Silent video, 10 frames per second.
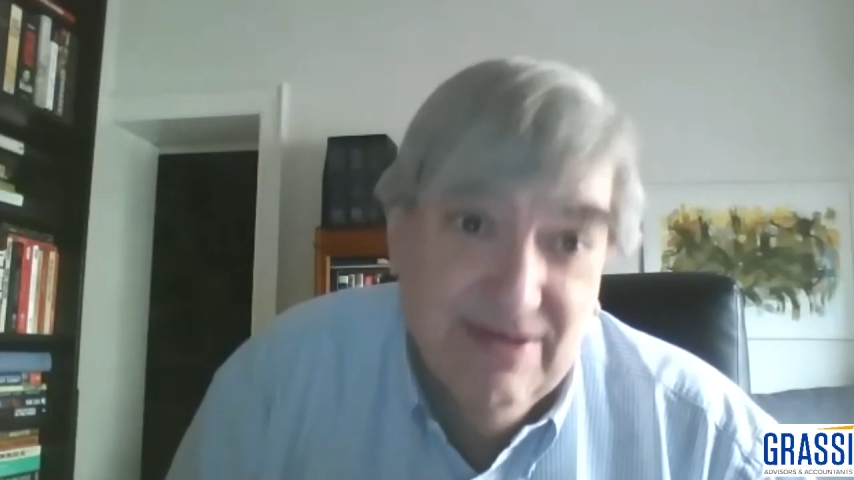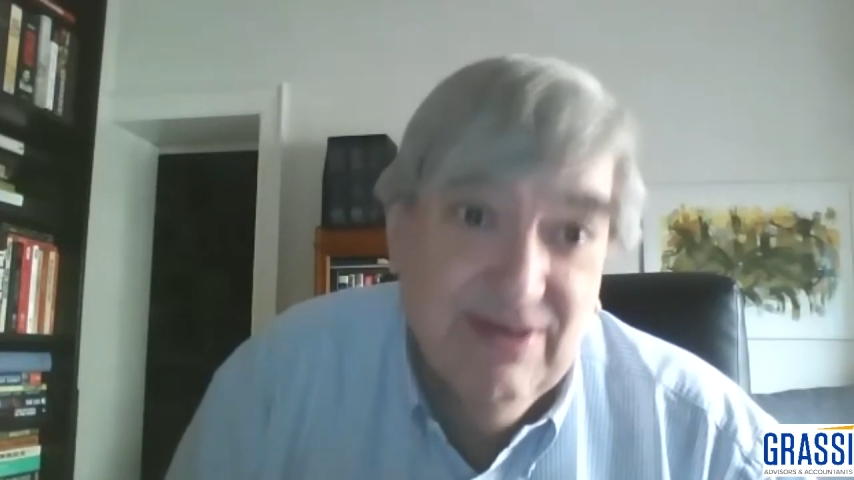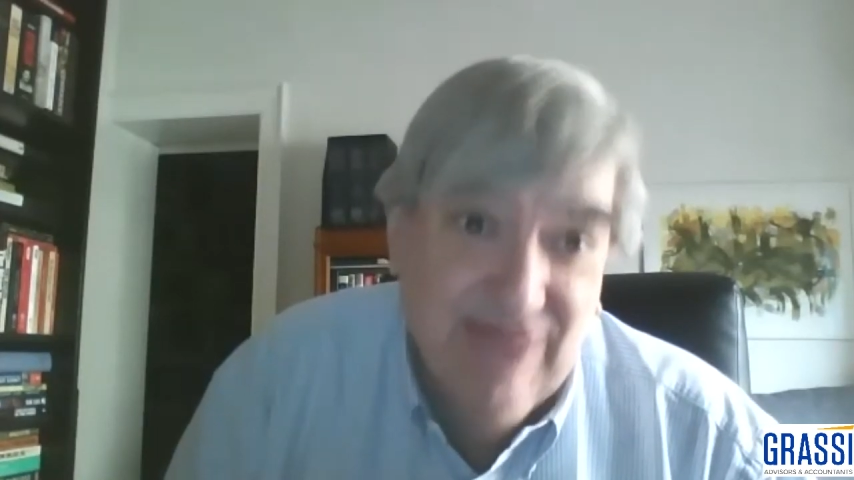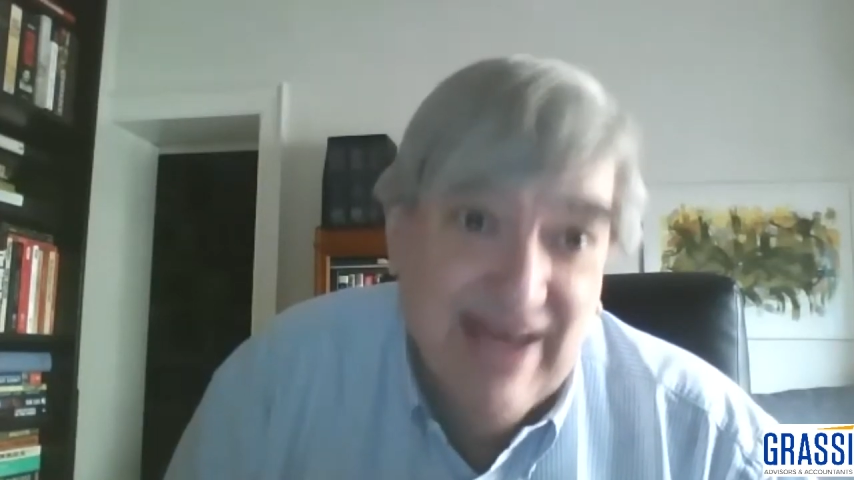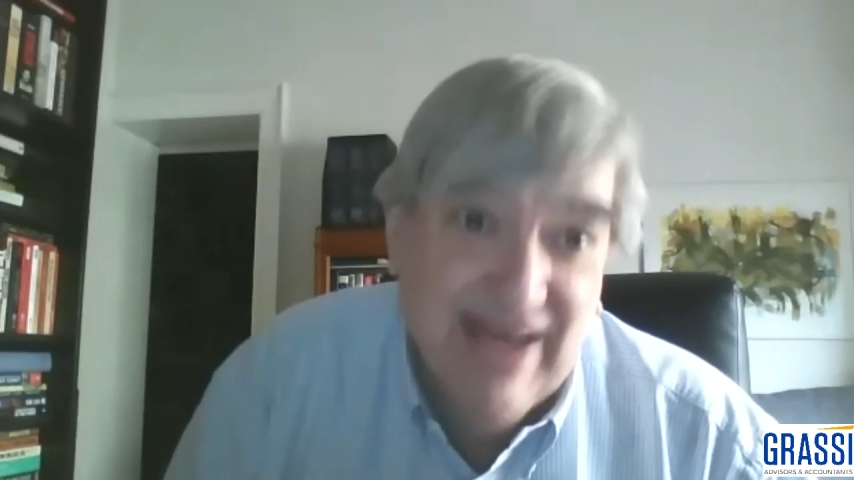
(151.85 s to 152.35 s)

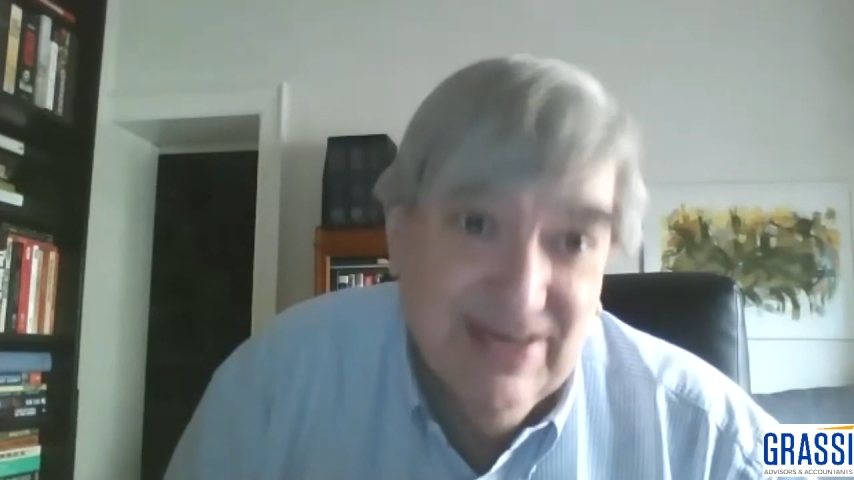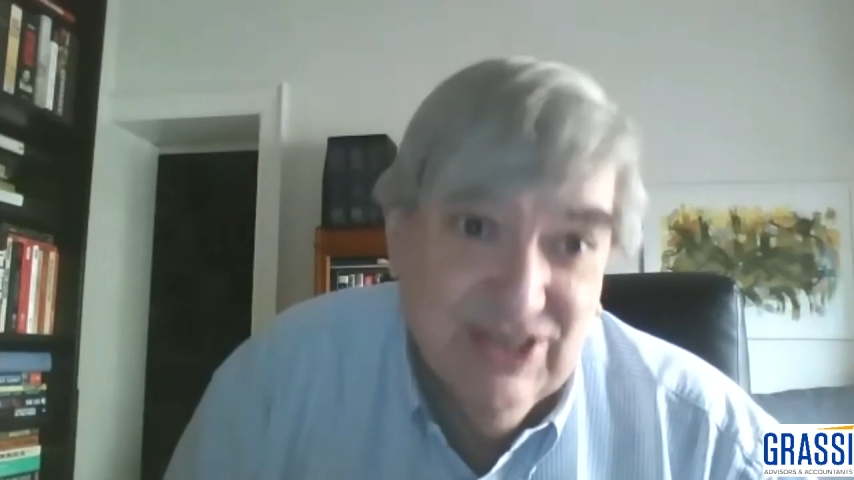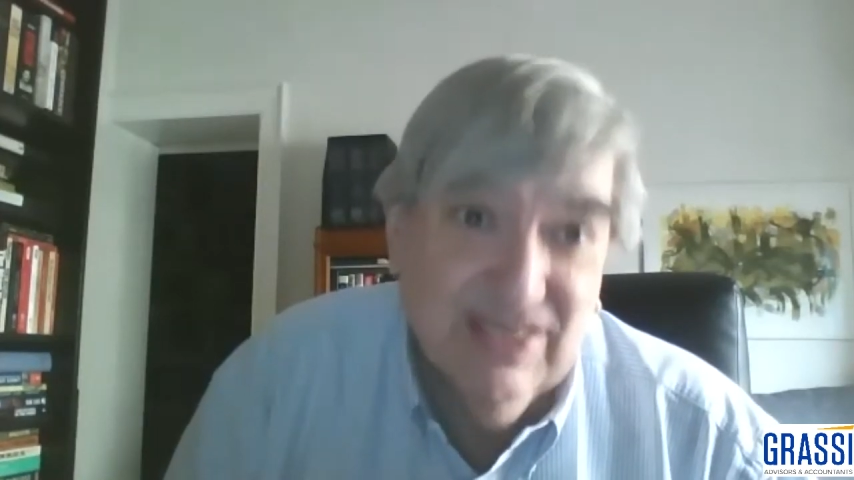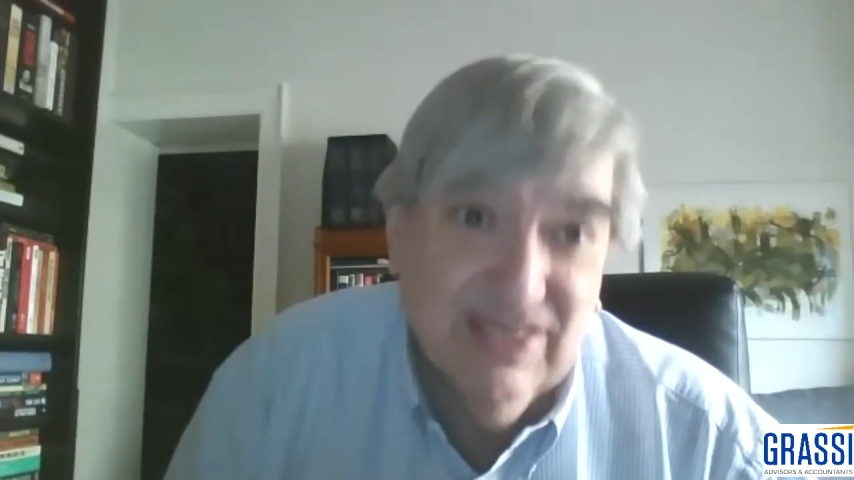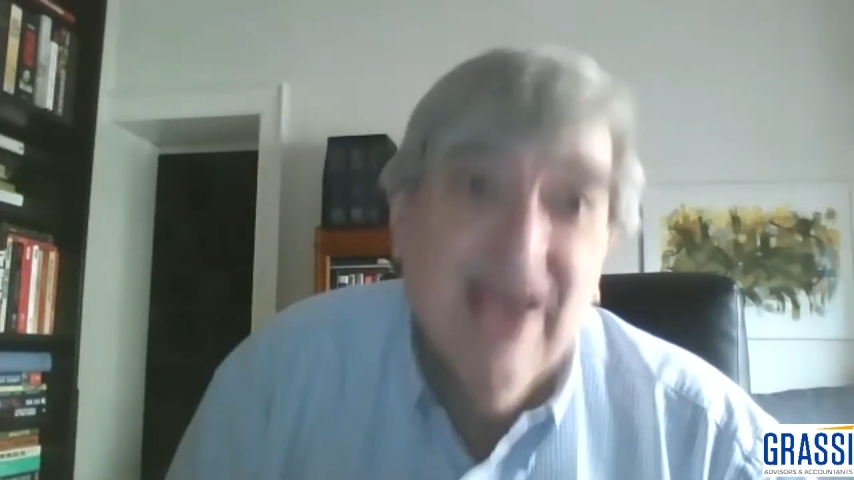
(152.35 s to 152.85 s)

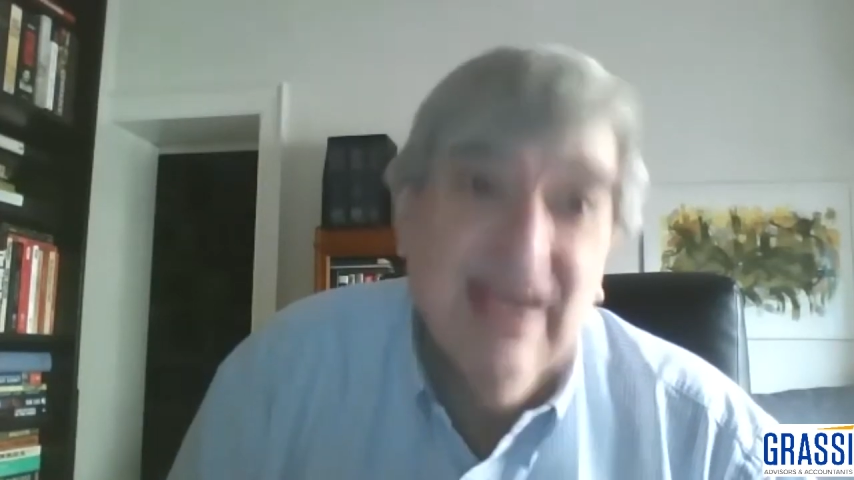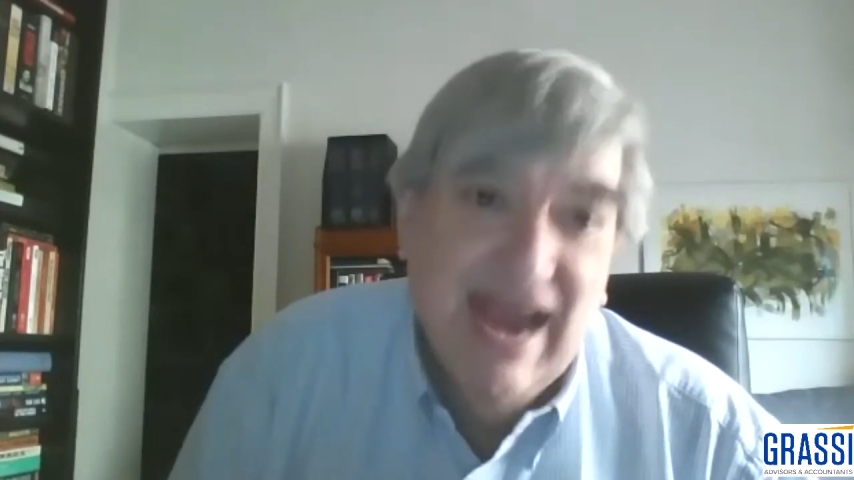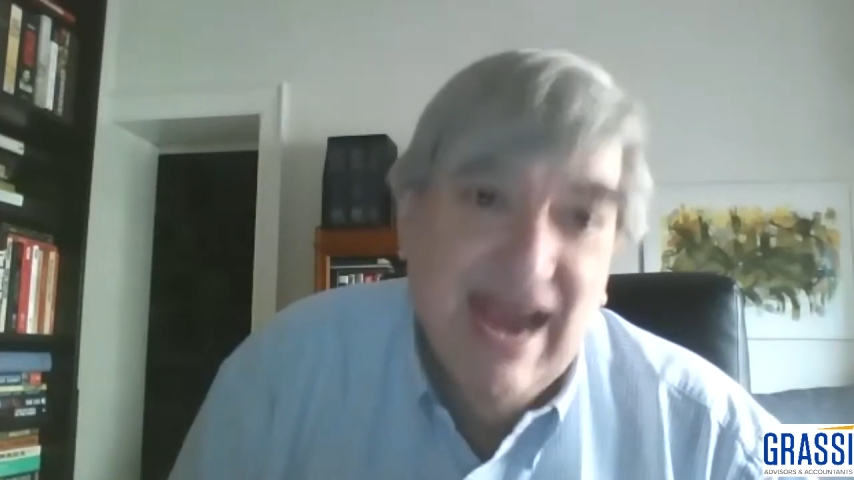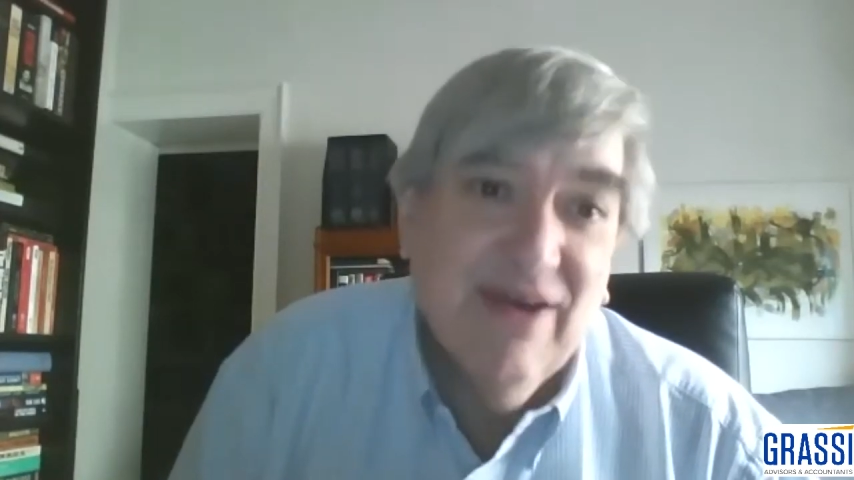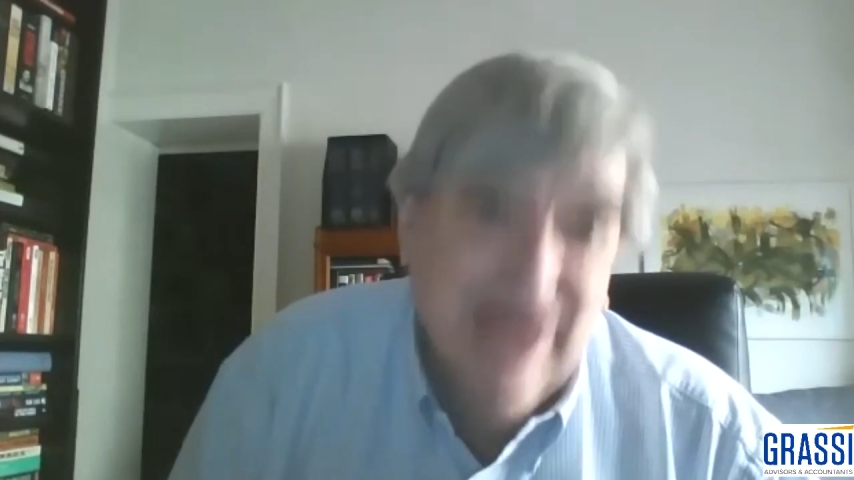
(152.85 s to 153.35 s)
advantages
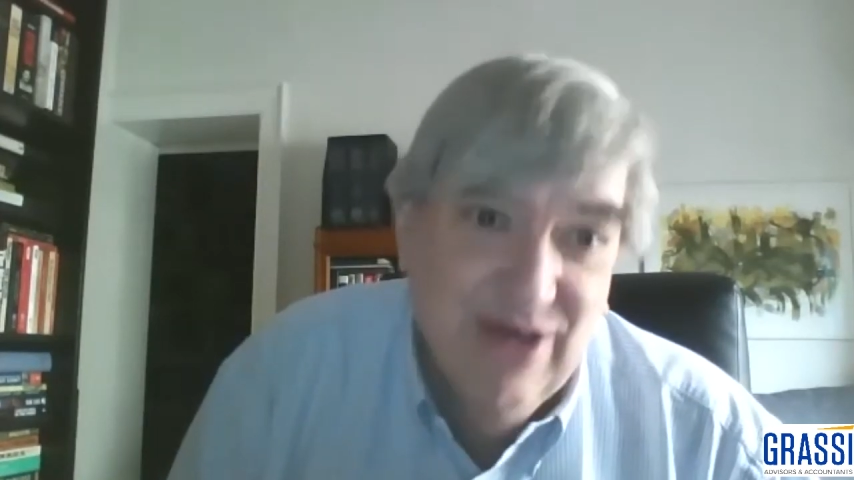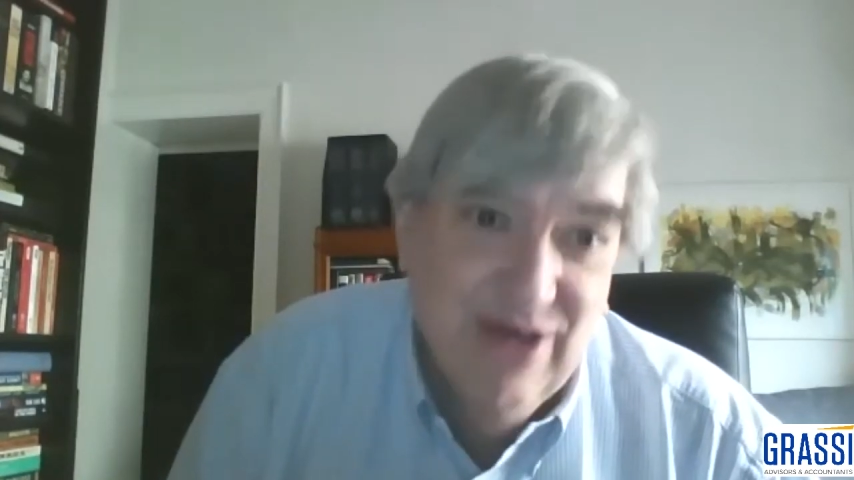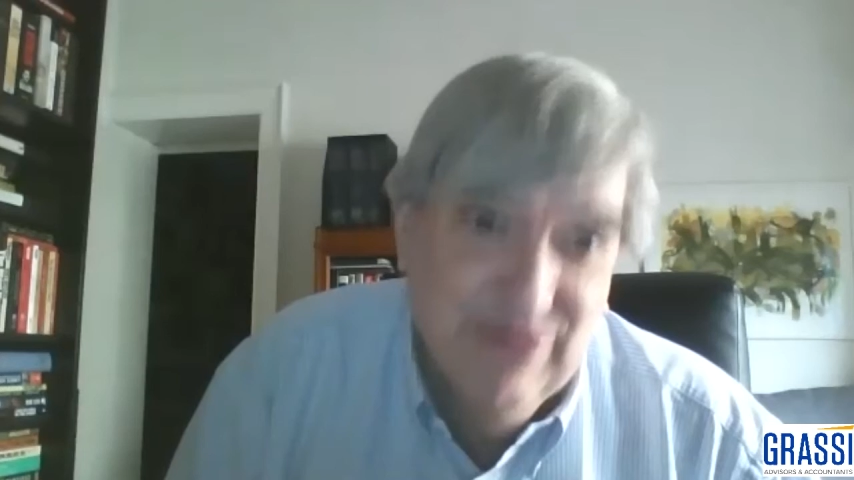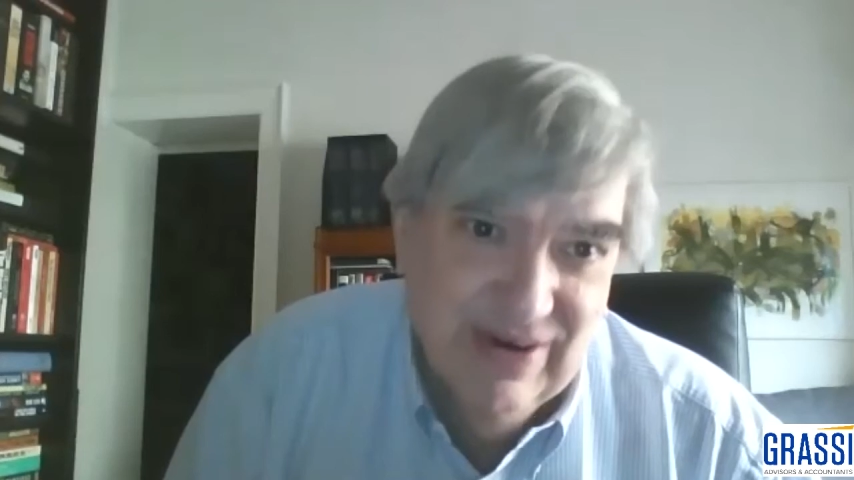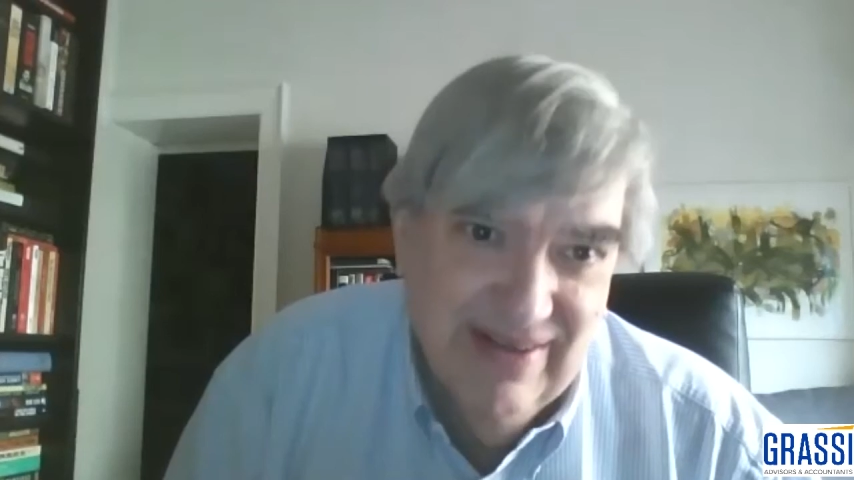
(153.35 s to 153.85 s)
carry over.